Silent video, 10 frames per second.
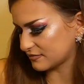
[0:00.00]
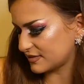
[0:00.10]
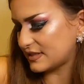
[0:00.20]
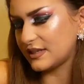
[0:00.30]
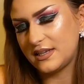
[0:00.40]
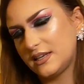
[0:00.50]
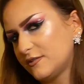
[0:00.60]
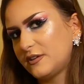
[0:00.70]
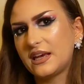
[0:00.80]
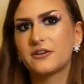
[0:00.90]
see
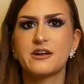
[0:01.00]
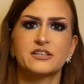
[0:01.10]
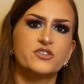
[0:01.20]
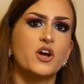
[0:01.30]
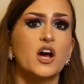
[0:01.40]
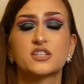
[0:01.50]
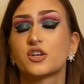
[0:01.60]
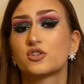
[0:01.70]
vegan restaurants,